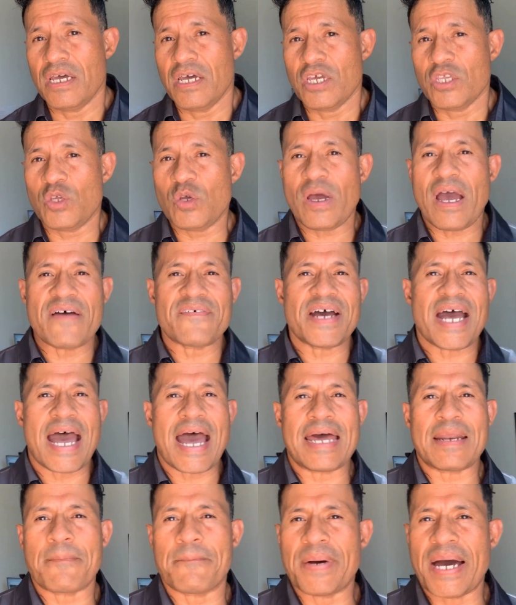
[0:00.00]
you have
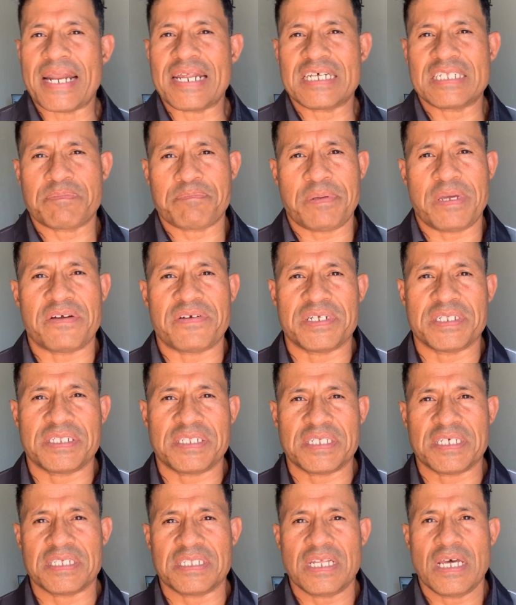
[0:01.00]
had bad
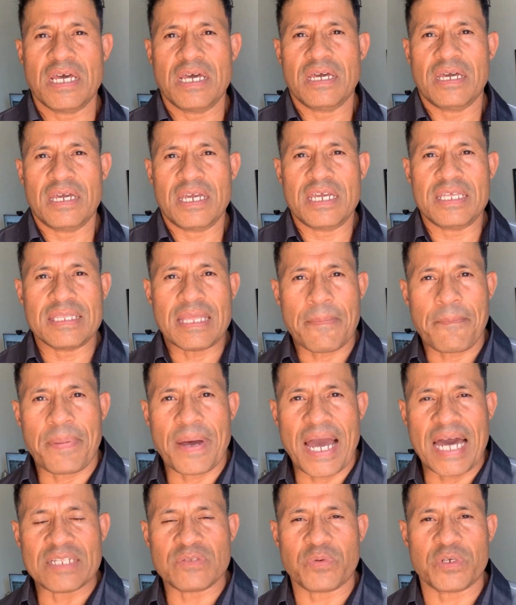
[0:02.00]
experiences in the
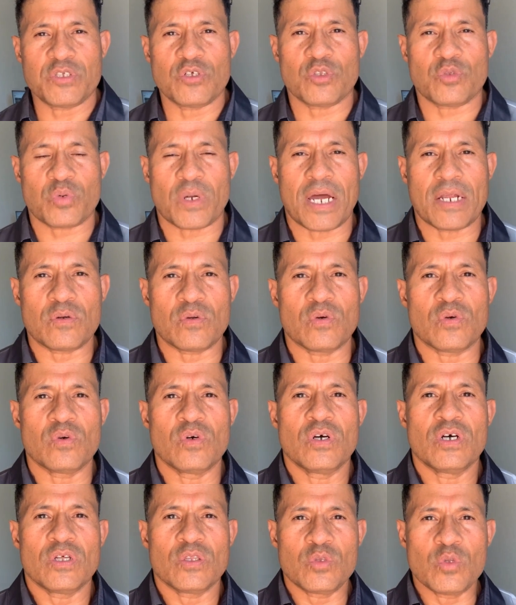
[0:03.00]
past when you try to
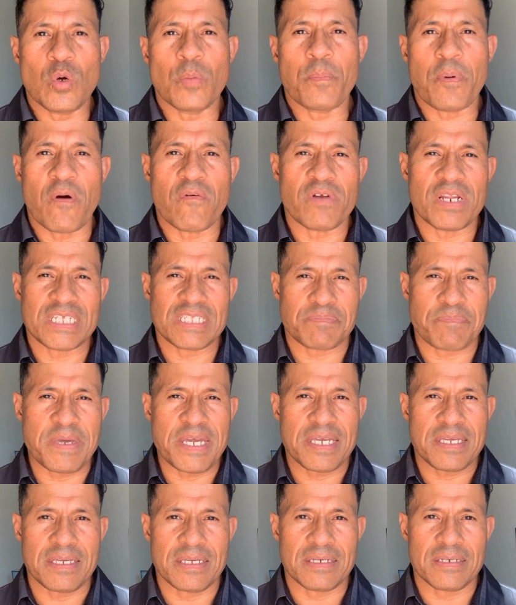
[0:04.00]
do public
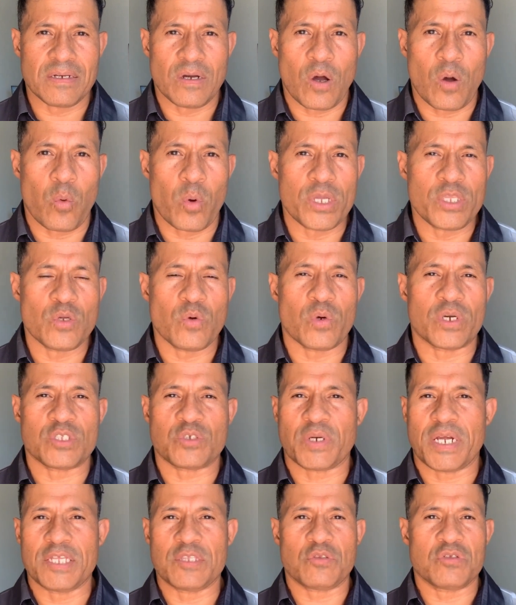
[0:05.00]
speaking or when you were
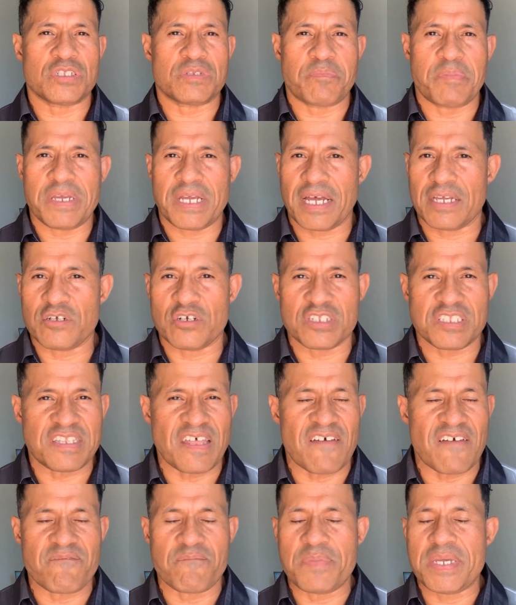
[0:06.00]
trying to speak at your
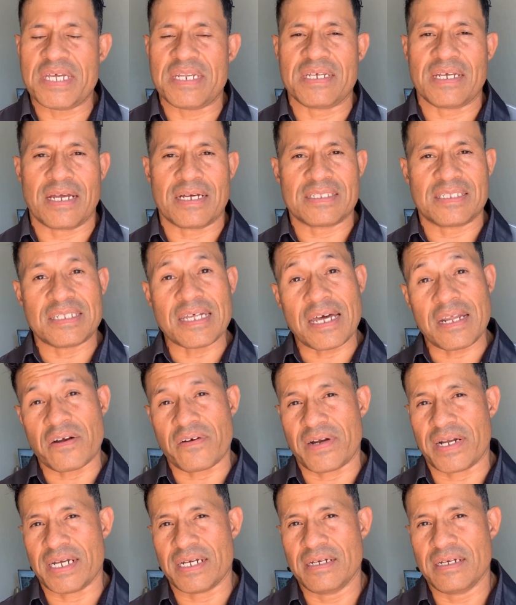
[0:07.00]
staff meeting, etc.